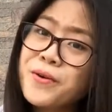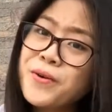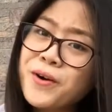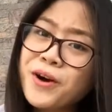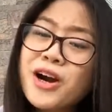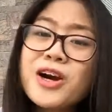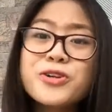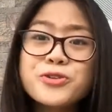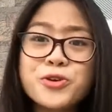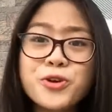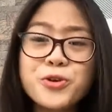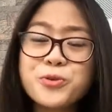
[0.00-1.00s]
Or
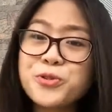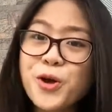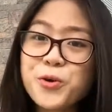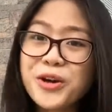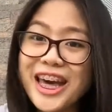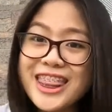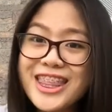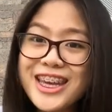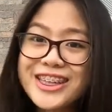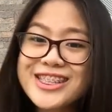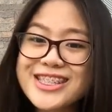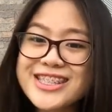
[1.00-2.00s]
do you know
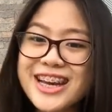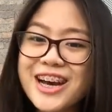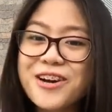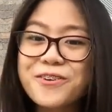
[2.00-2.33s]
ethics?